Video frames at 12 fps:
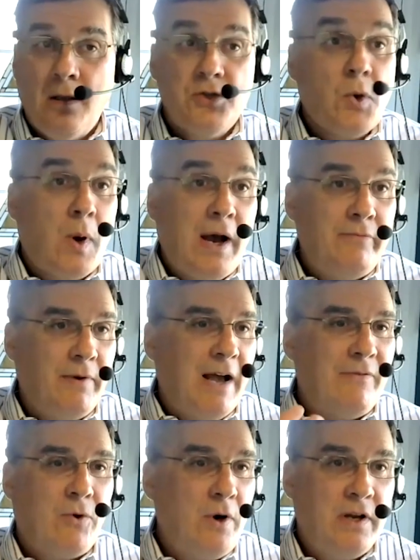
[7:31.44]
So
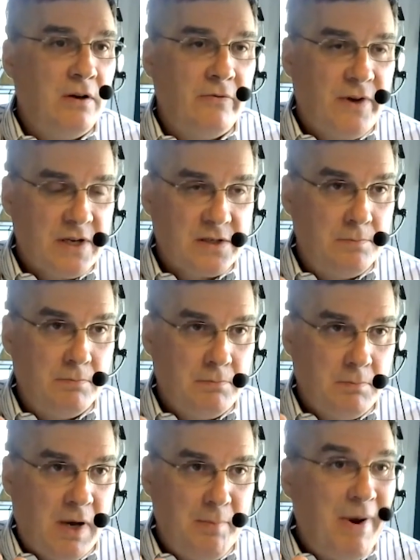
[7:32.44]
I've already confessed
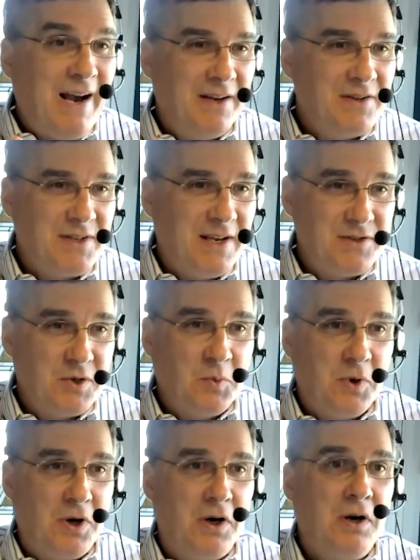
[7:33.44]
my bias, as it
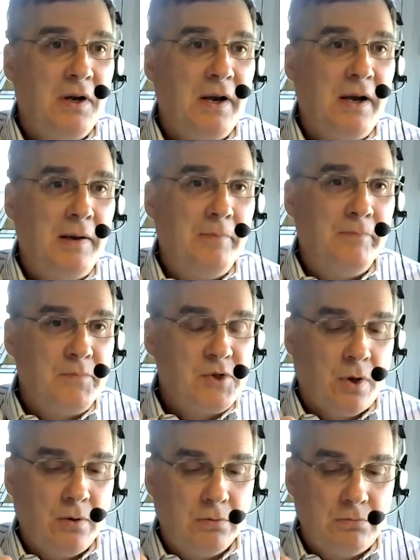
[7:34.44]
were.
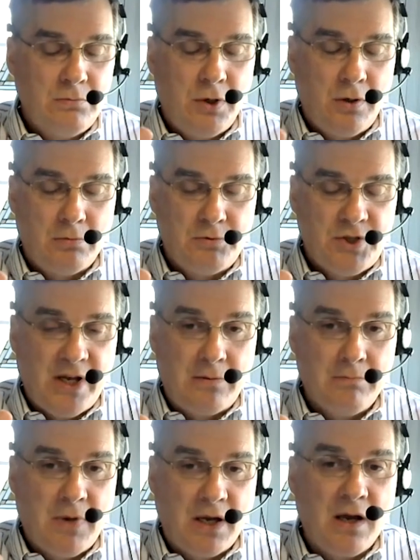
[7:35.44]
So, you know, take
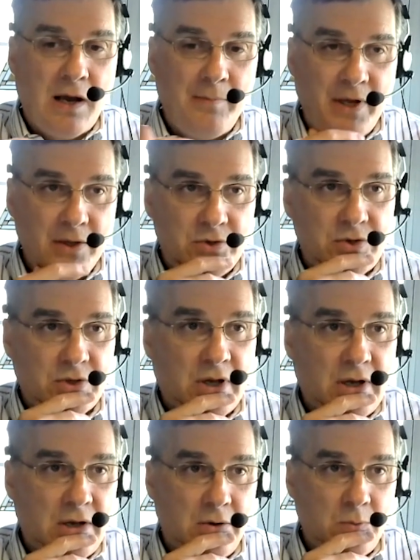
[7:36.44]
my comments
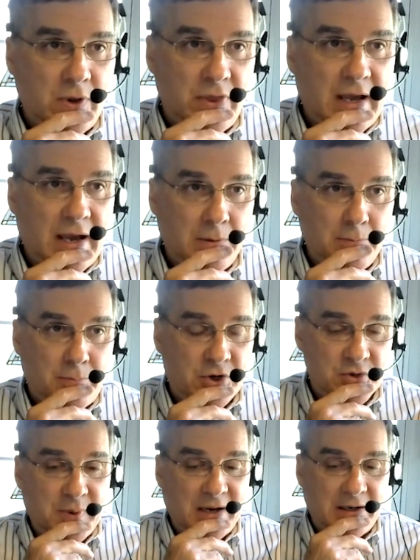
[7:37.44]
with that
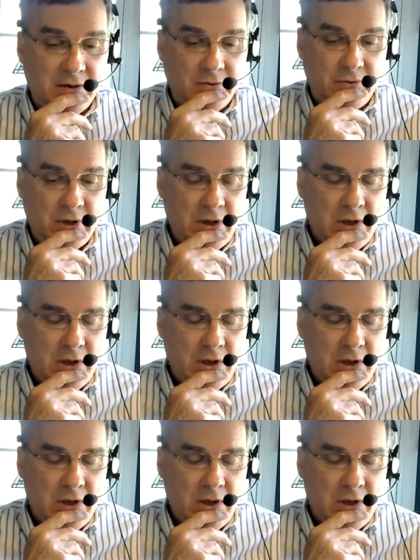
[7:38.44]
perspective.